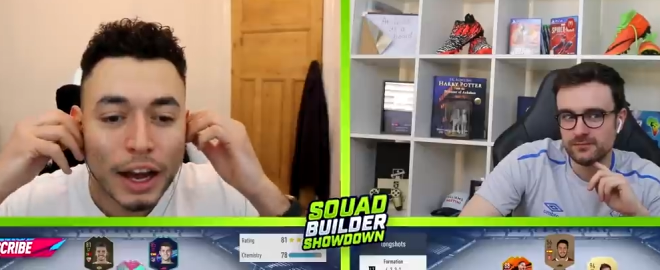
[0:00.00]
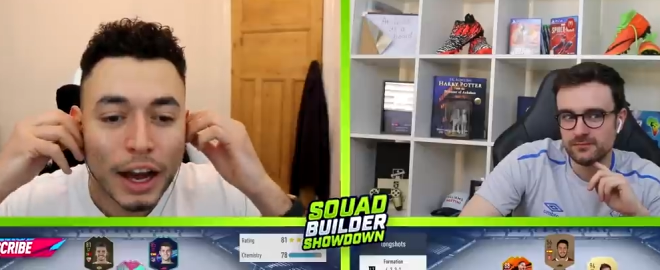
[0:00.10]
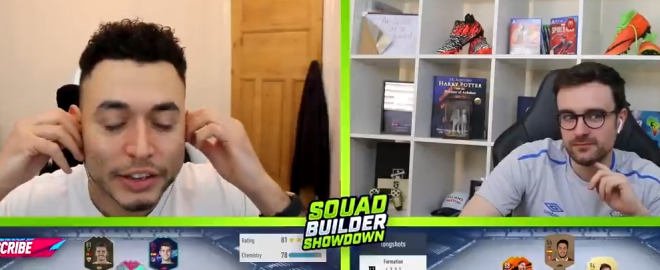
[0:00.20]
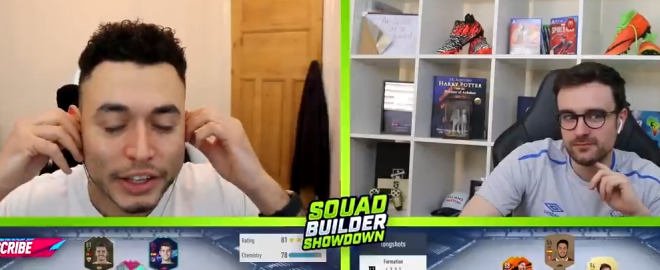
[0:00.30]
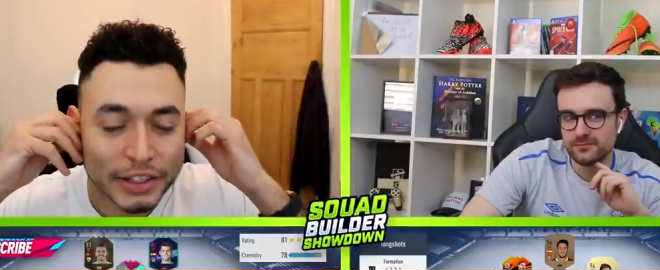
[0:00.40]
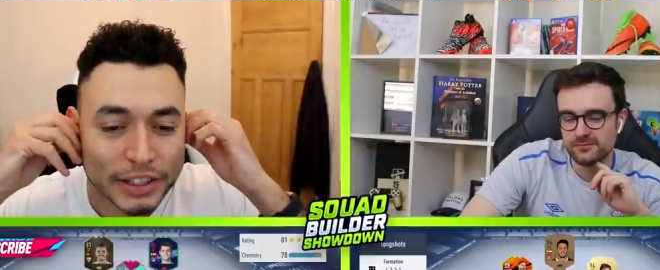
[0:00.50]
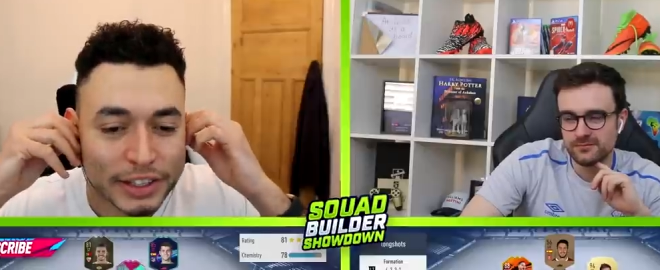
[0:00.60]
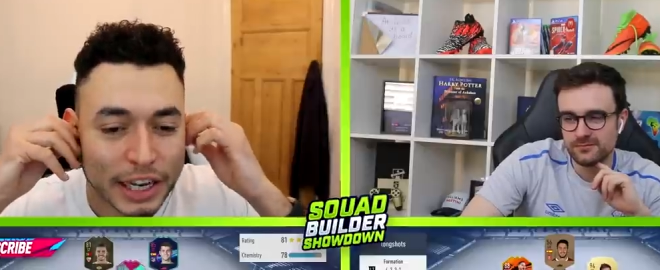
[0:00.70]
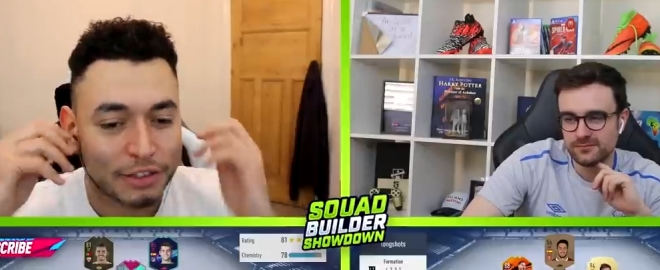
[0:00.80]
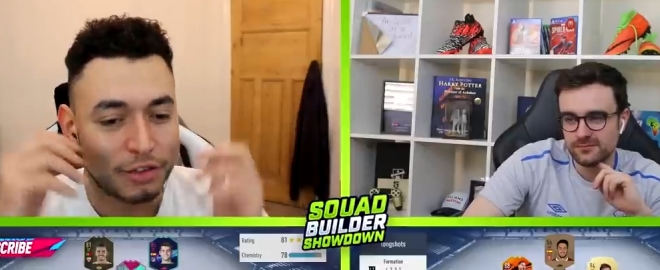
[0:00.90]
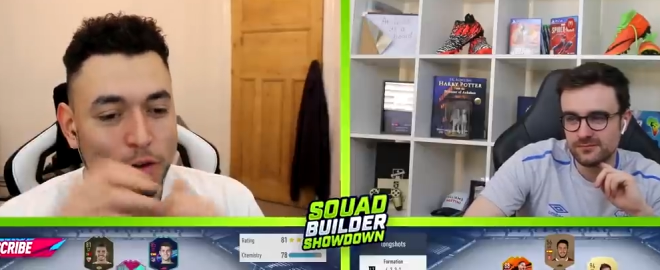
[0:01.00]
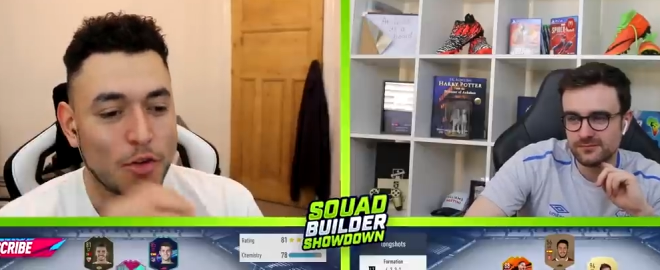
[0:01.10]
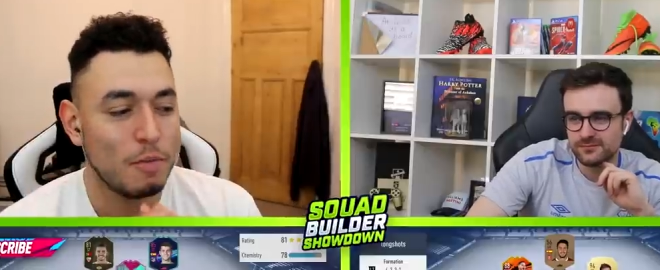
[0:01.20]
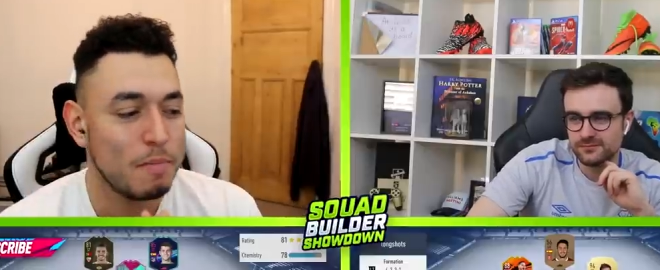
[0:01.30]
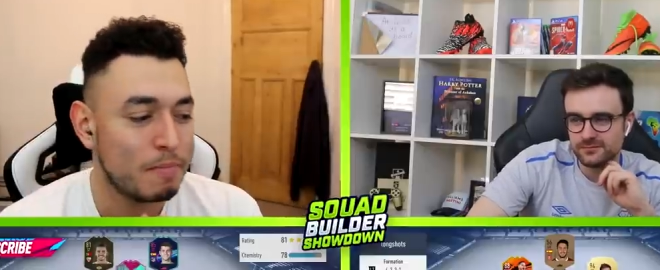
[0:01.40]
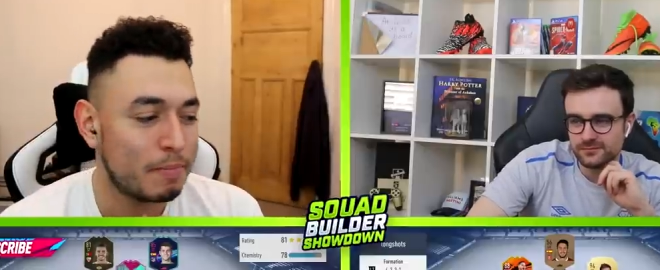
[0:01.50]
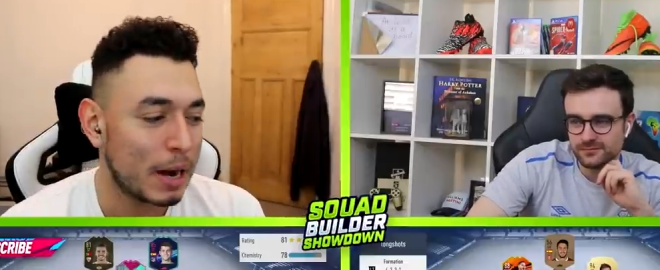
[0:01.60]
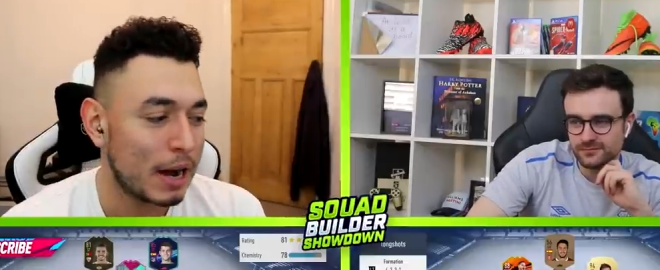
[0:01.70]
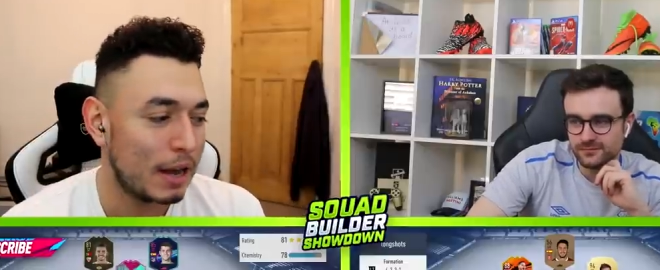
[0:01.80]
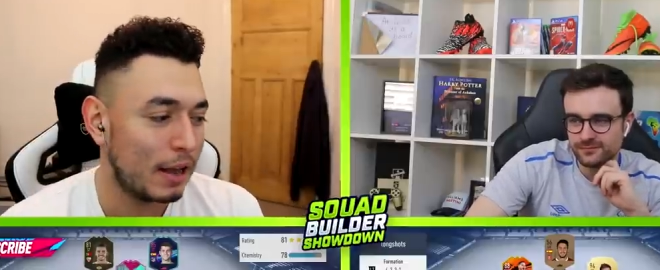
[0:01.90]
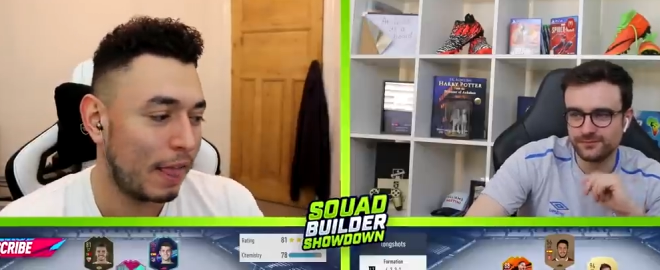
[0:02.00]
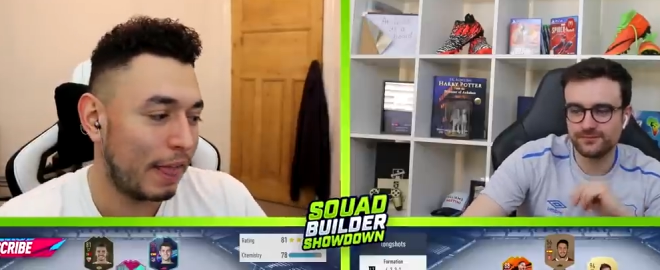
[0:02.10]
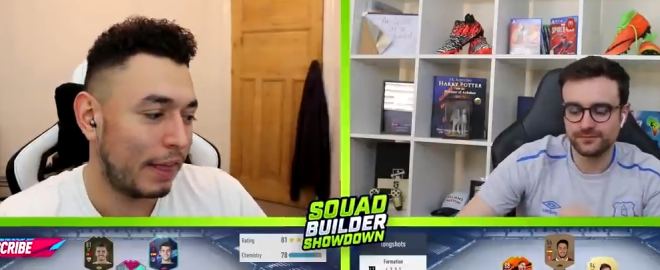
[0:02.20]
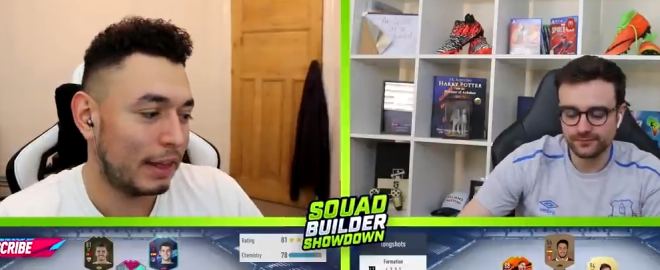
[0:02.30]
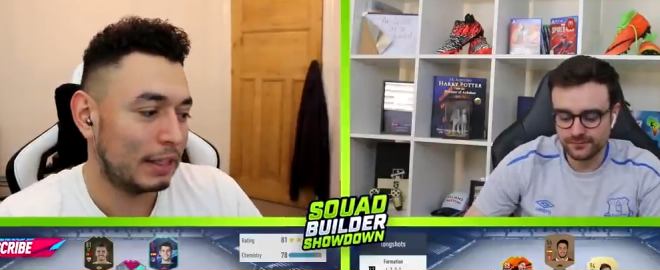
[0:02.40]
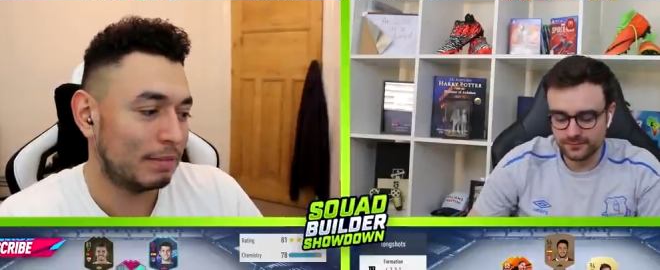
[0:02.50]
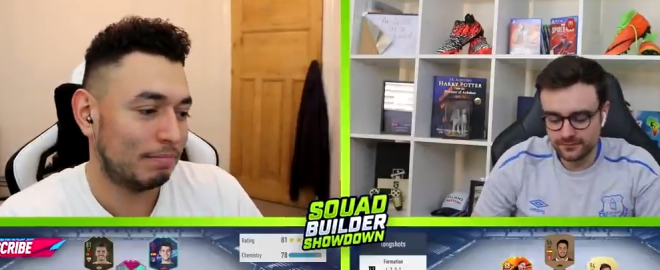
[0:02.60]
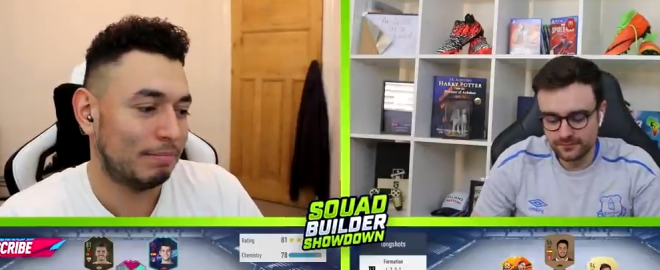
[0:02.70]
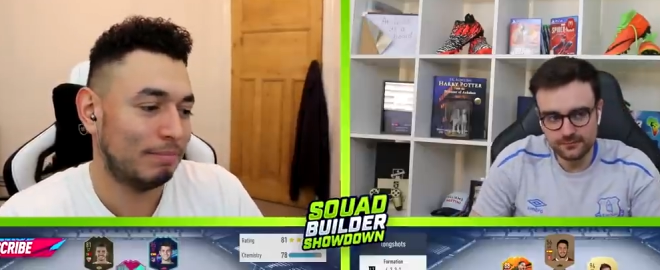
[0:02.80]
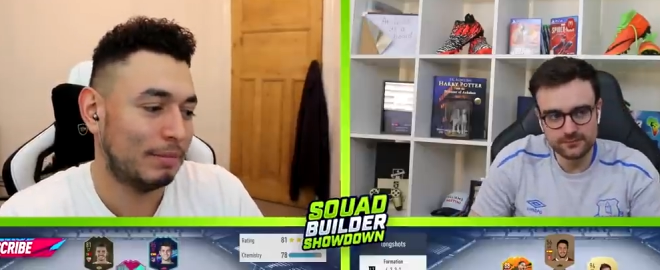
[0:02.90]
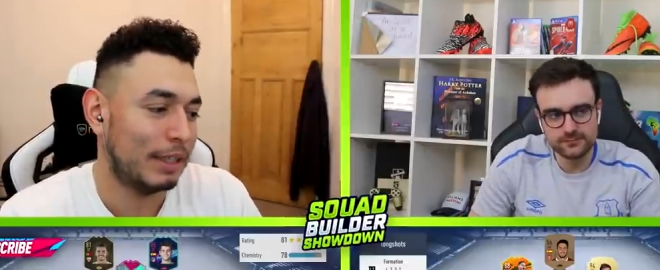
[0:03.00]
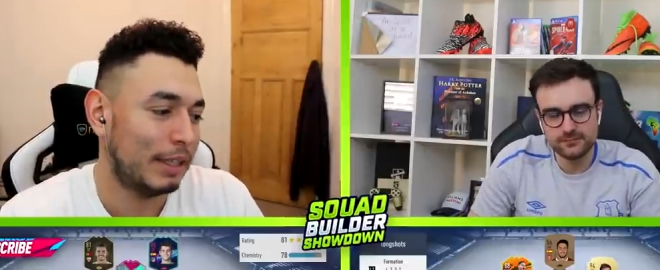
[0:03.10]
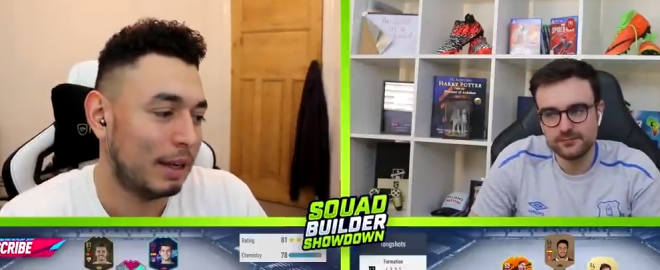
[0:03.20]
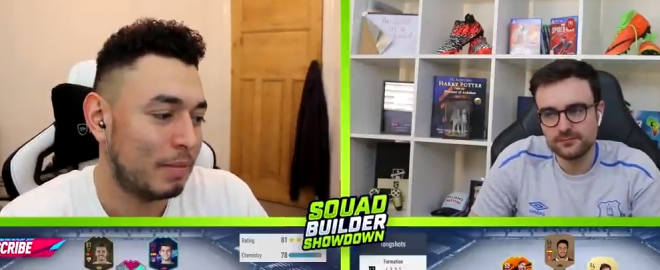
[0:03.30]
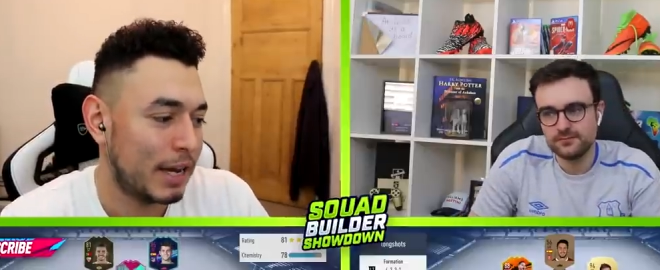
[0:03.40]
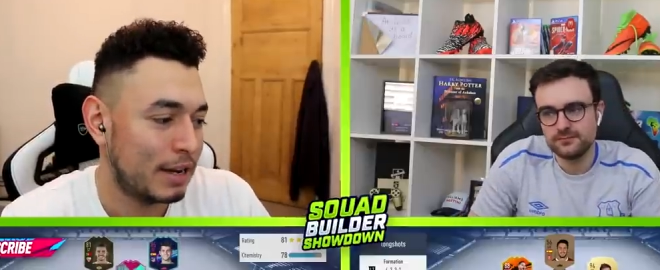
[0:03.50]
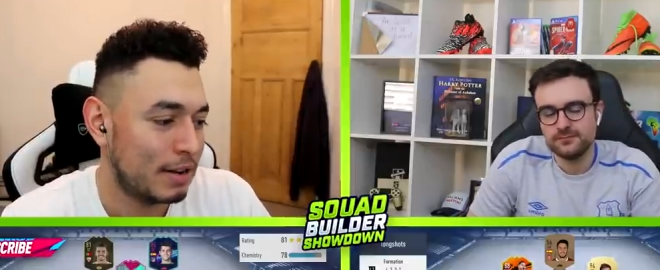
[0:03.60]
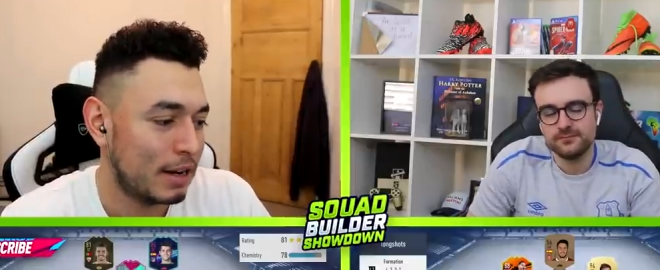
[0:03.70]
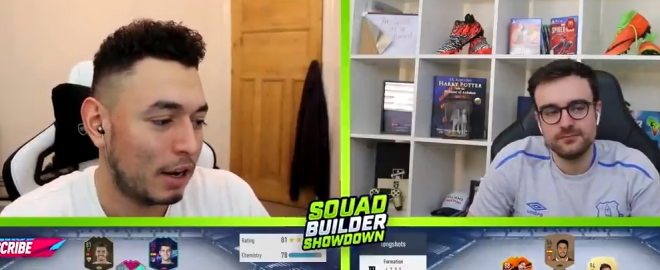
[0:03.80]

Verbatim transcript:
Speaker 1: I say successful, but I mean,